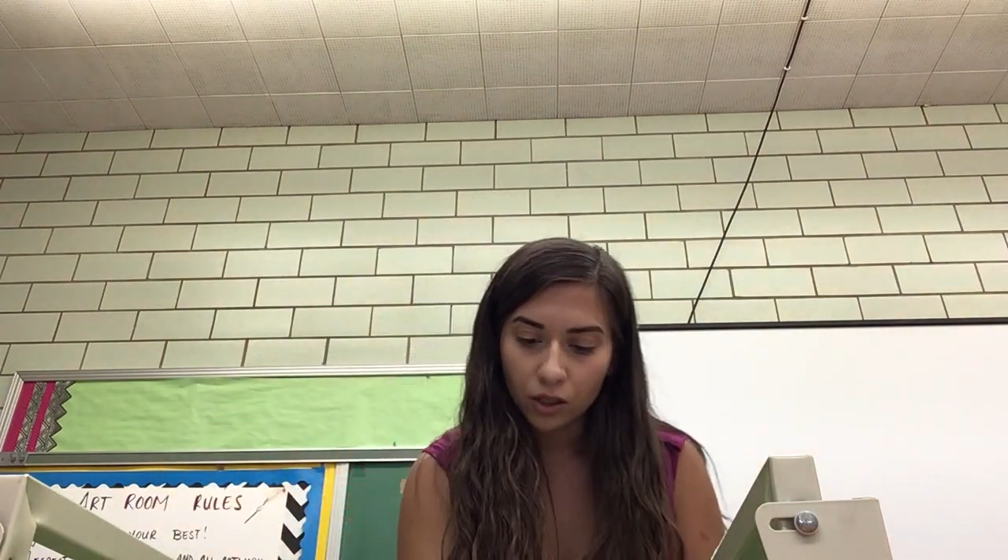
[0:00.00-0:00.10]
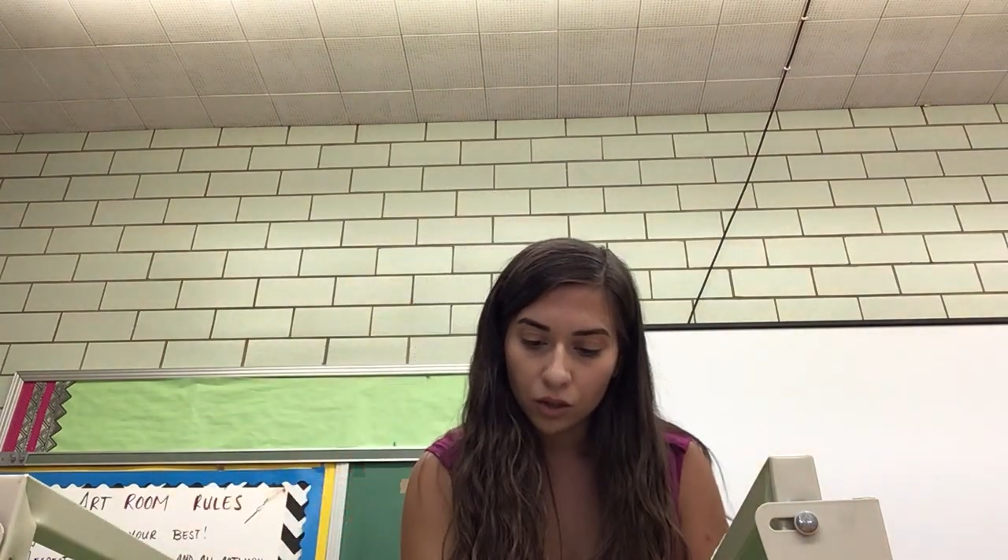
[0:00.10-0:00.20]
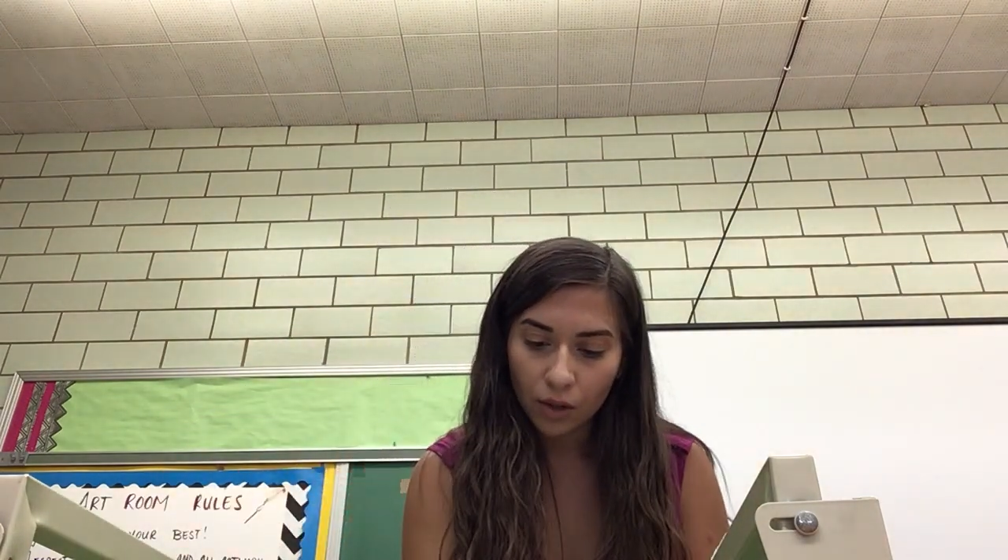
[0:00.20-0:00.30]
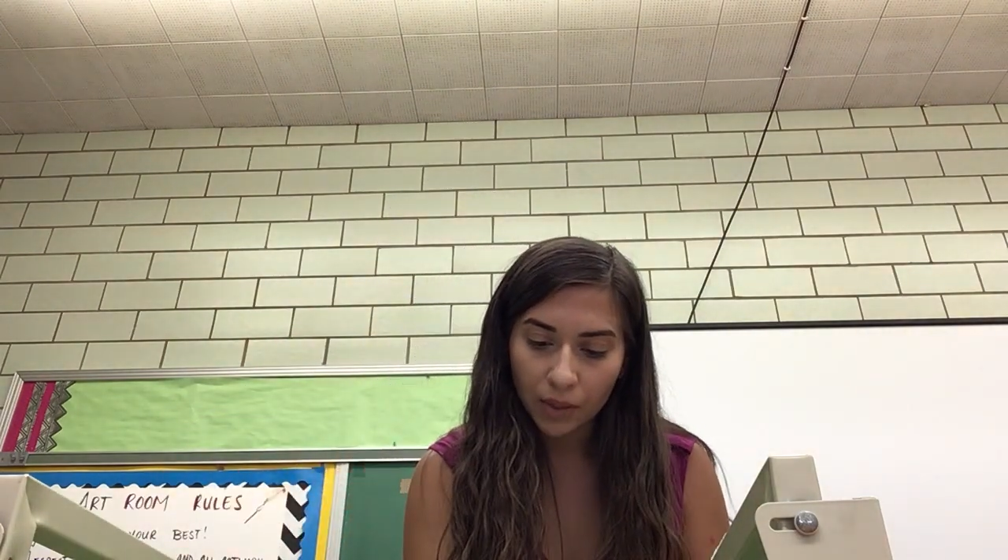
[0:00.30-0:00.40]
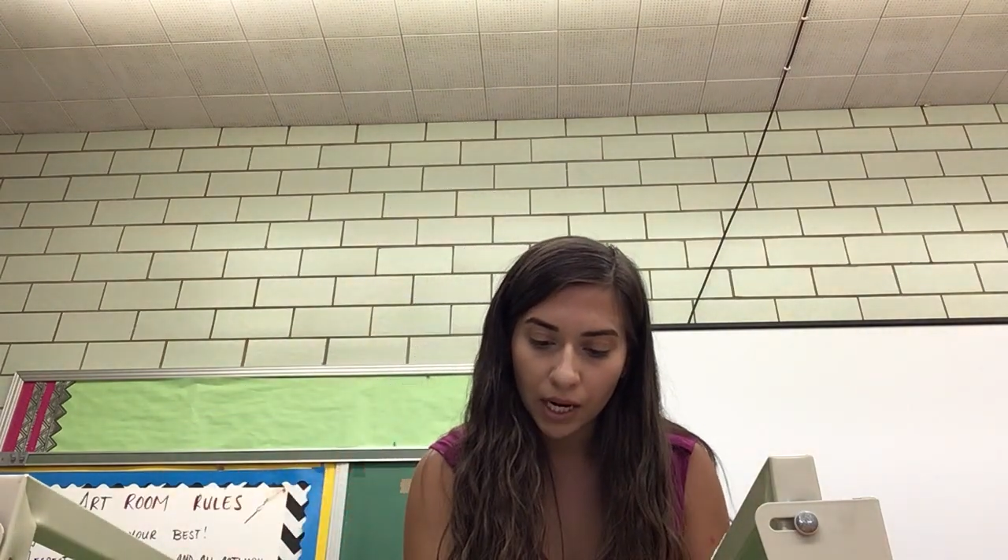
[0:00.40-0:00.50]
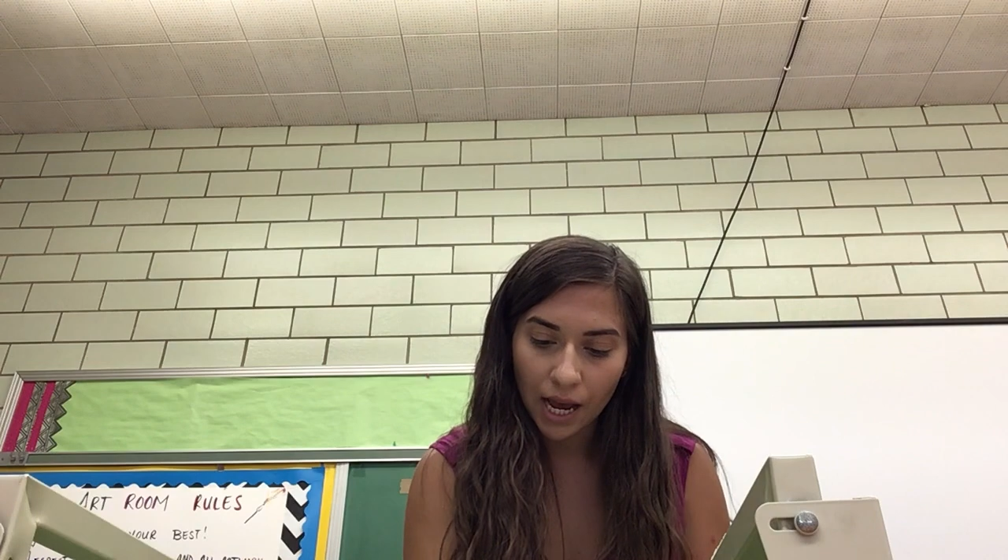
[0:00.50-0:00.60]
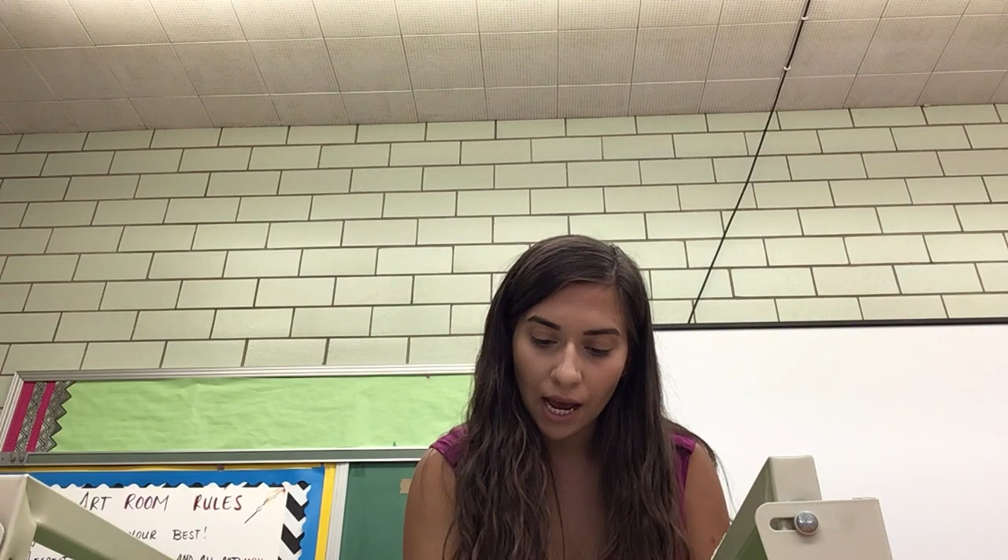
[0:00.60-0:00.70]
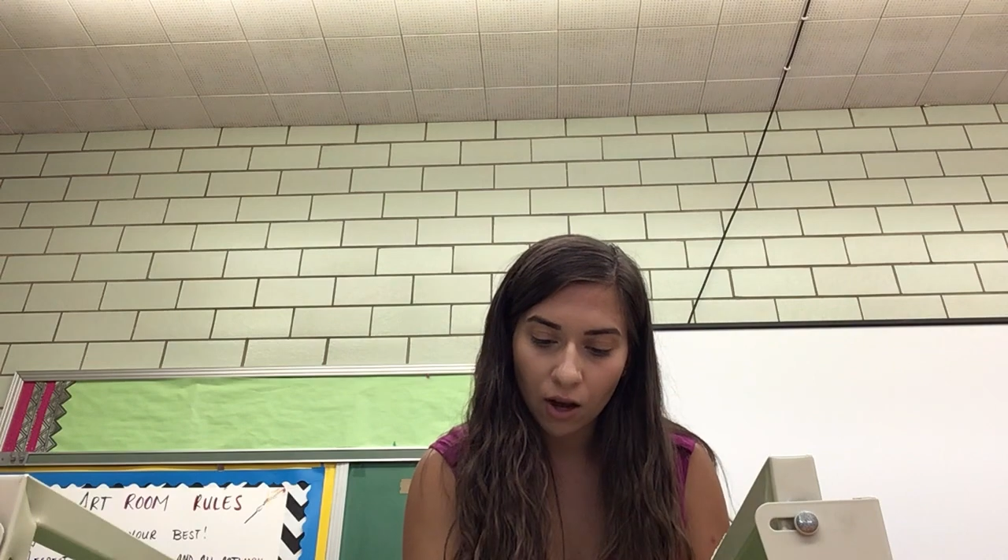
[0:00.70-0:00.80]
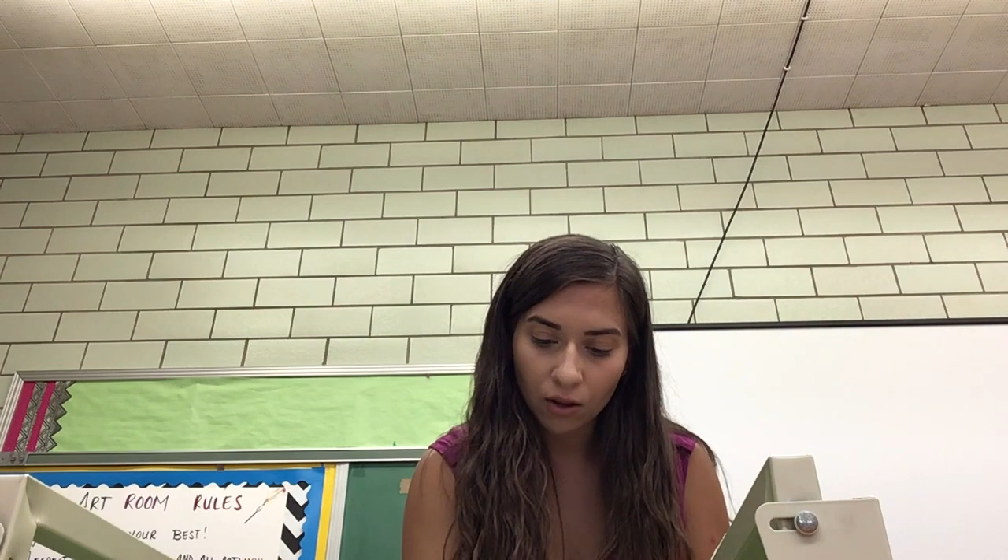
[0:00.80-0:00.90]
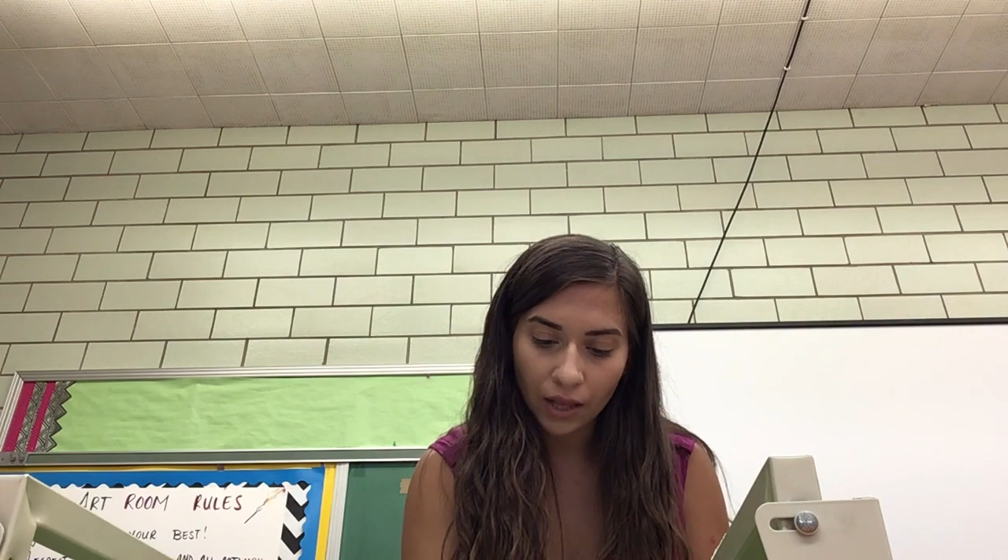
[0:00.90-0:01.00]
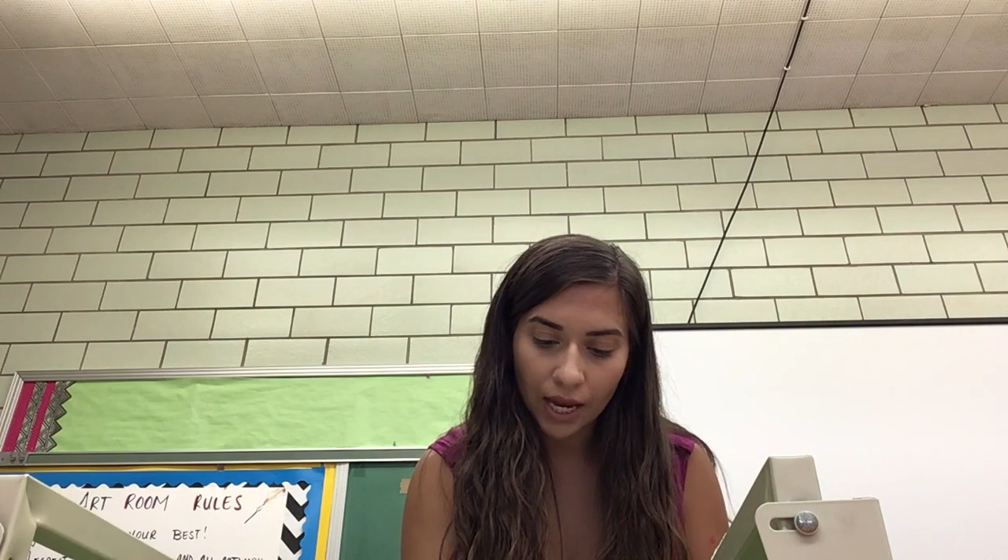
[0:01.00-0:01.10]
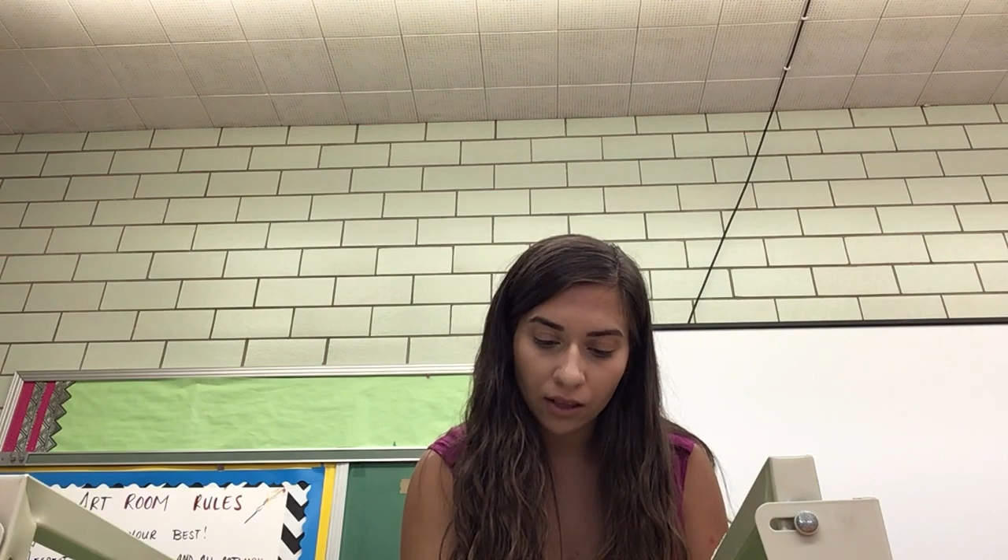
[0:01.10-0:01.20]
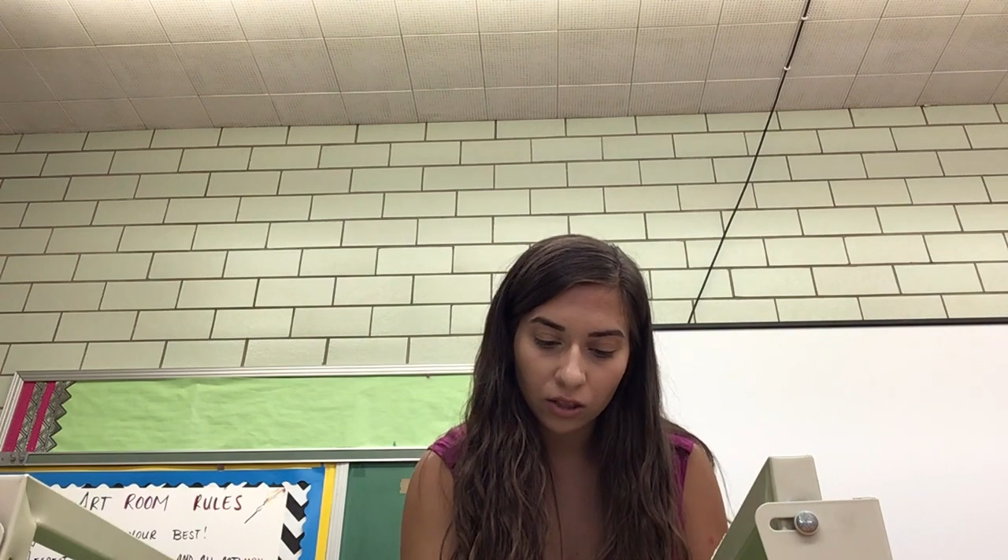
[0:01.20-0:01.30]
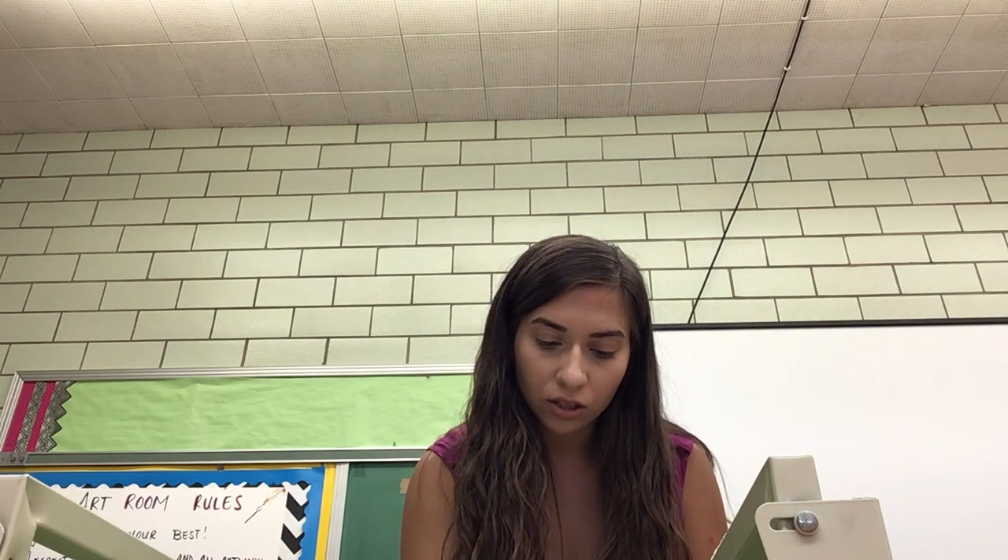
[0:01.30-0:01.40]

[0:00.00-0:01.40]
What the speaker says: So I'm going to outline the